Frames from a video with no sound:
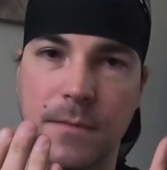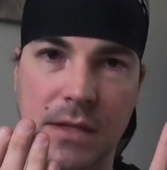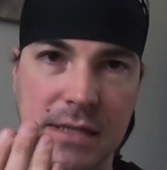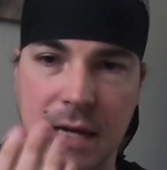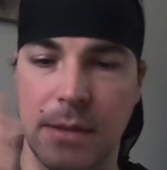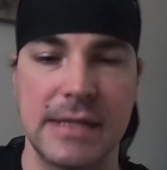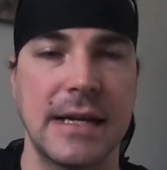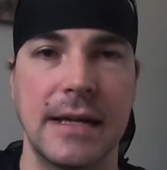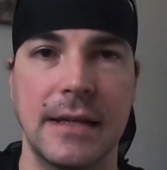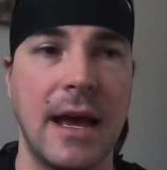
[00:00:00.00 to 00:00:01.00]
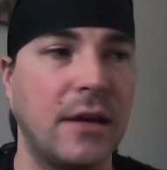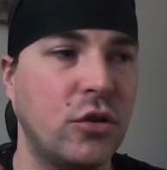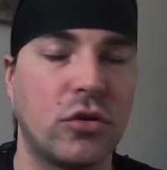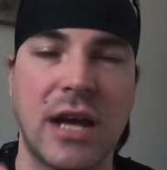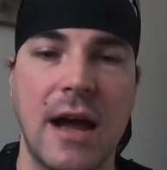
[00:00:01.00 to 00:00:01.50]
side by side, and
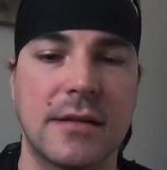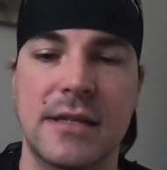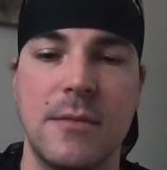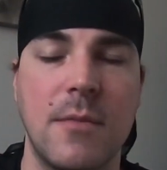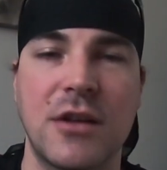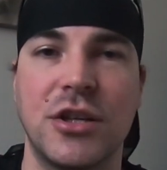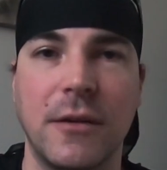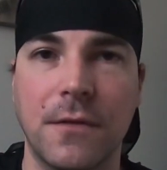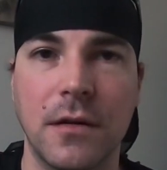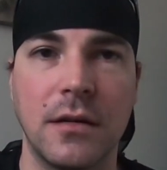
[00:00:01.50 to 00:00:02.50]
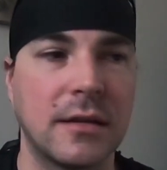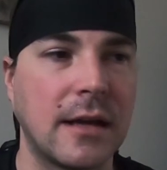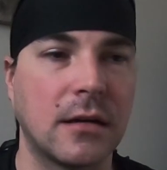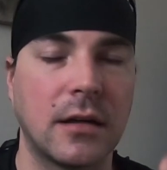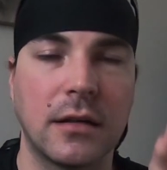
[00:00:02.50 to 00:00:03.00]
you can't see much different.
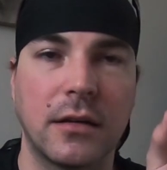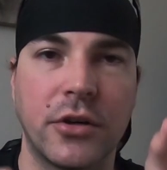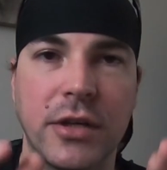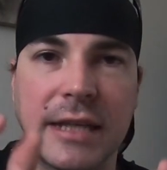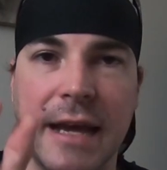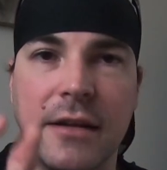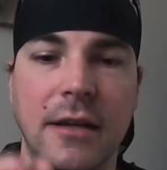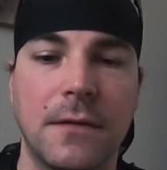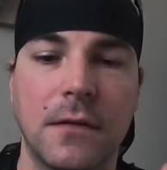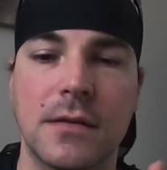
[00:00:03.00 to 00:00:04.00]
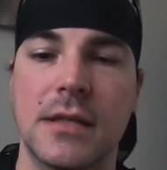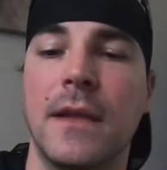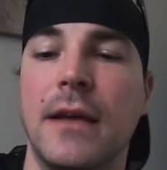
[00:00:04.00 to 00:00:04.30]
There are really tiny difference.